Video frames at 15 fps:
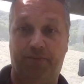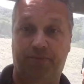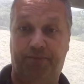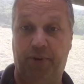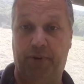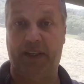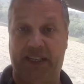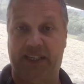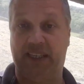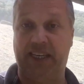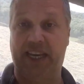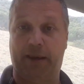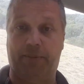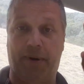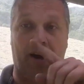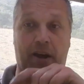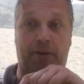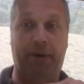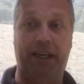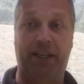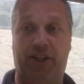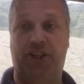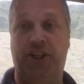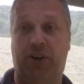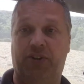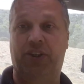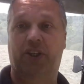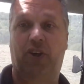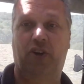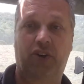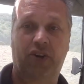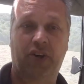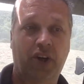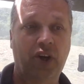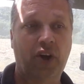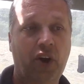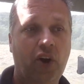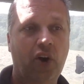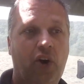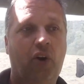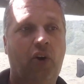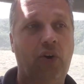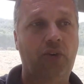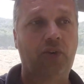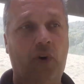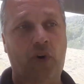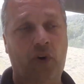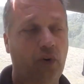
can probably see behind me, it's shielded on